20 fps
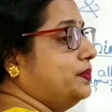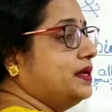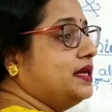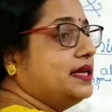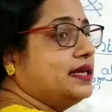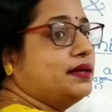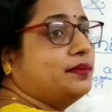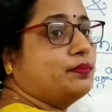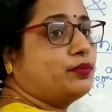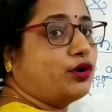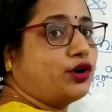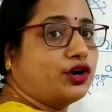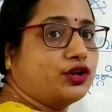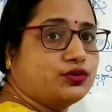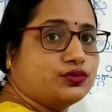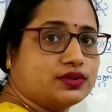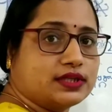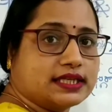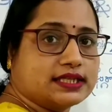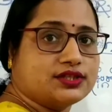B
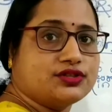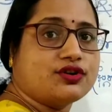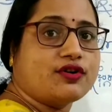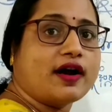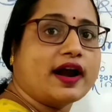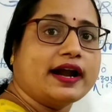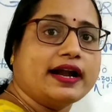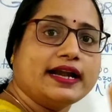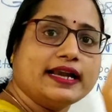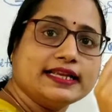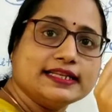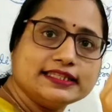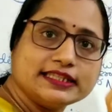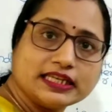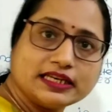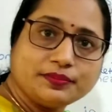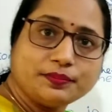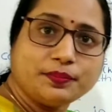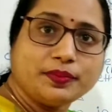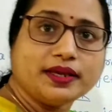produces the
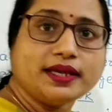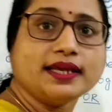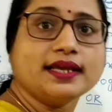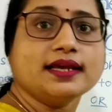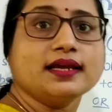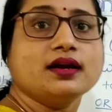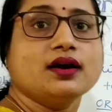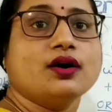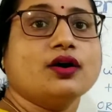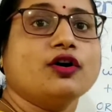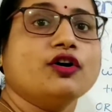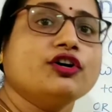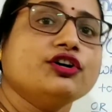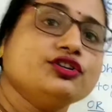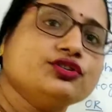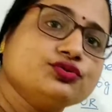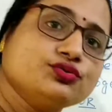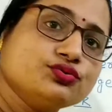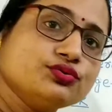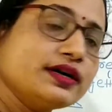antigen B or
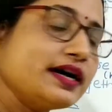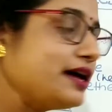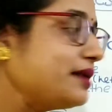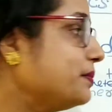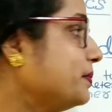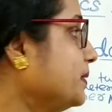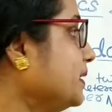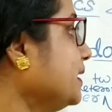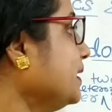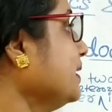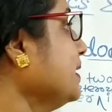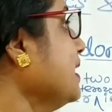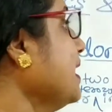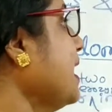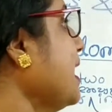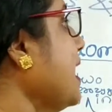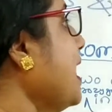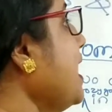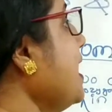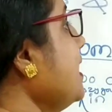sugar B
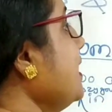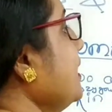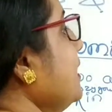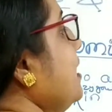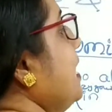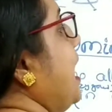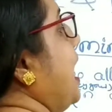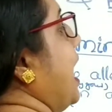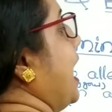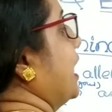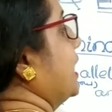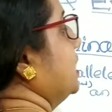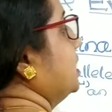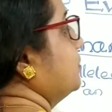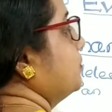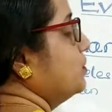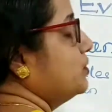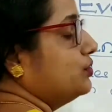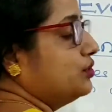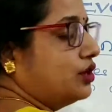and
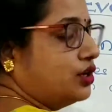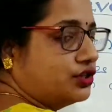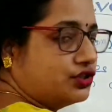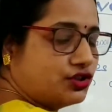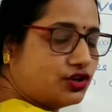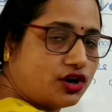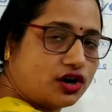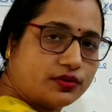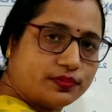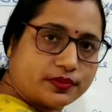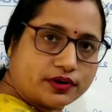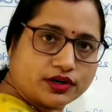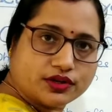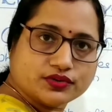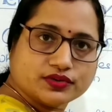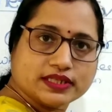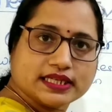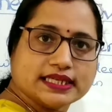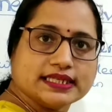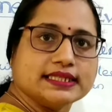IO does not
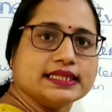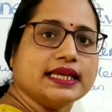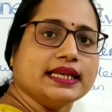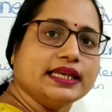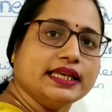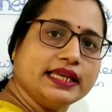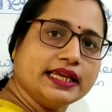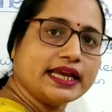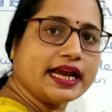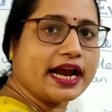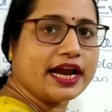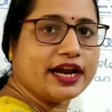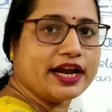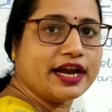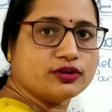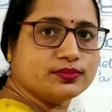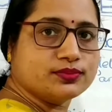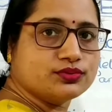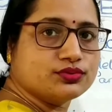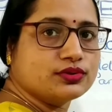produces any kind
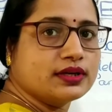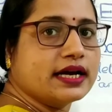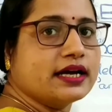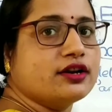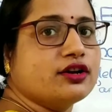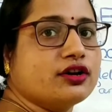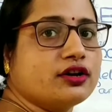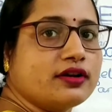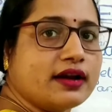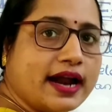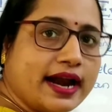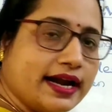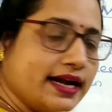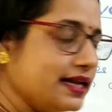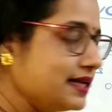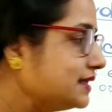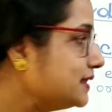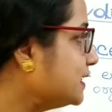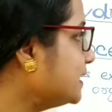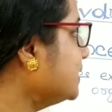of sugar or
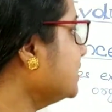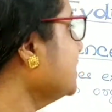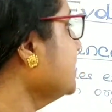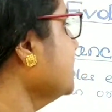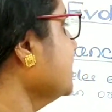antigen